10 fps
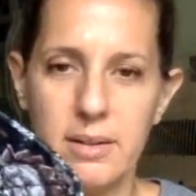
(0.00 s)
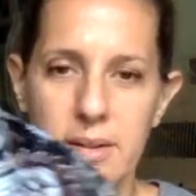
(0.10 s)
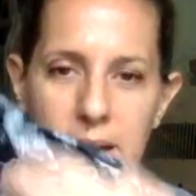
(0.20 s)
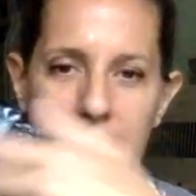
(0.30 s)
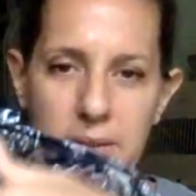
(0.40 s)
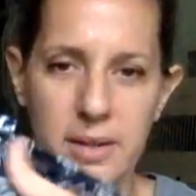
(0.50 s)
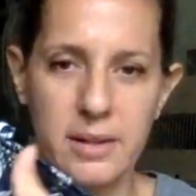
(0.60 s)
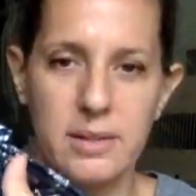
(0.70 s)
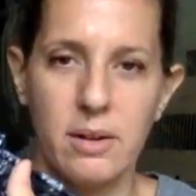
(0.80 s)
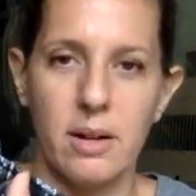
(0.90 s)
the, the
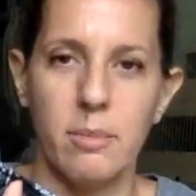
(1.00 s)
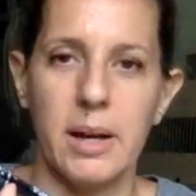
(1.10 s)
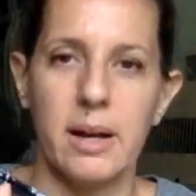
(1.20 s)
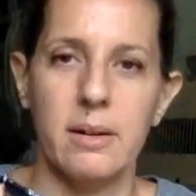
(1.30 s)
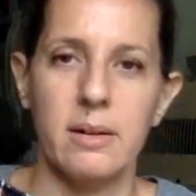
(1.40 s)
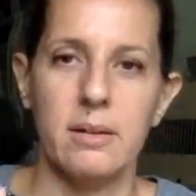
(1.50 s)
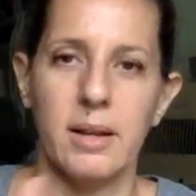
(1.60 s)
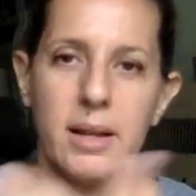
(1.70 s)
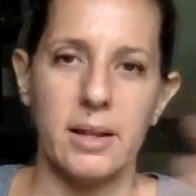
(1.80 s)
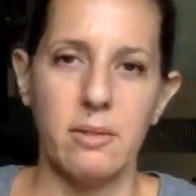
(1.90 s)
exterior pattern,
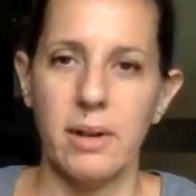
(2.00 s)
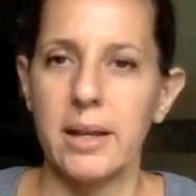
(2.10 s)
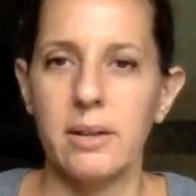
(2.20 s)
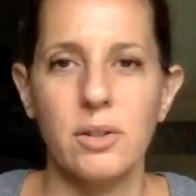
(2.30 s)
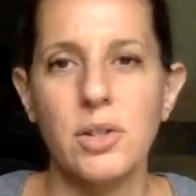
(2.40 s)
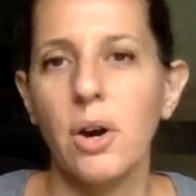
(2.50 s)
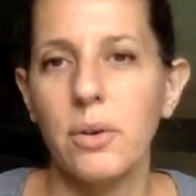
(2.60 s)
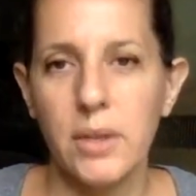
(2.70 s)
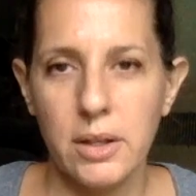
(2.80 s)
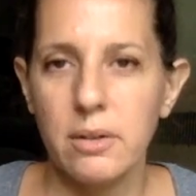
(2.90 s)
like in the regular tote
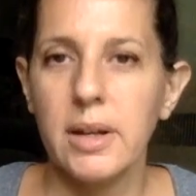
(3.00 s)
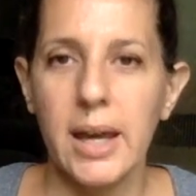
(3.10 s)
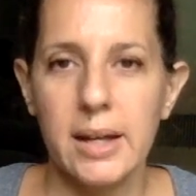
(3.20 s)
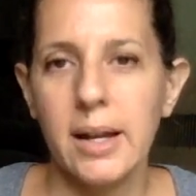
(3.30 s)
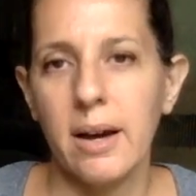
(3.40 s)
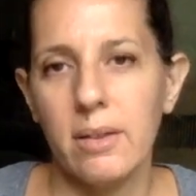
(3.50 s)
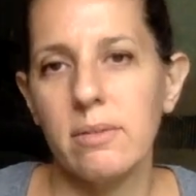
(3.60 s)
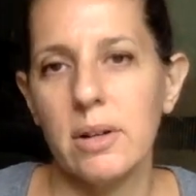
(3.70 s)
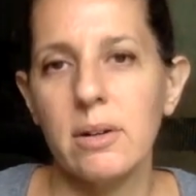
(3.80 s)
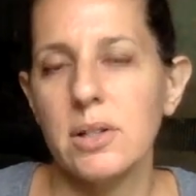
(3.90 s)
that you can get now, the
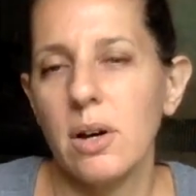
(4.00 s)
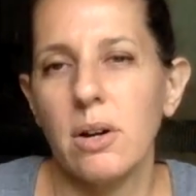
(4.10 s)
Vera tote.